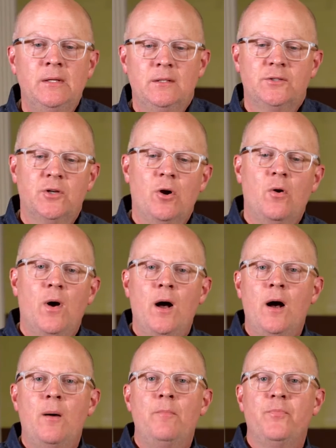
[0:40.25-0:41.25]

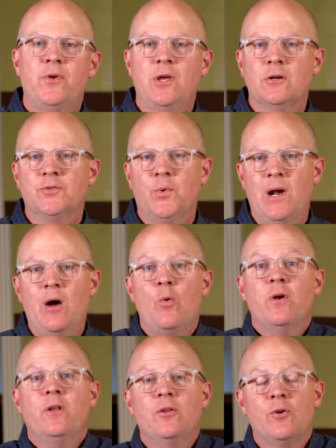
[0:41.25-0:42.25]
So here's what I
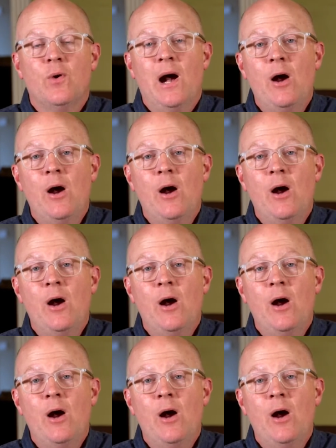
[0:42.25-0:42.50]
want to do.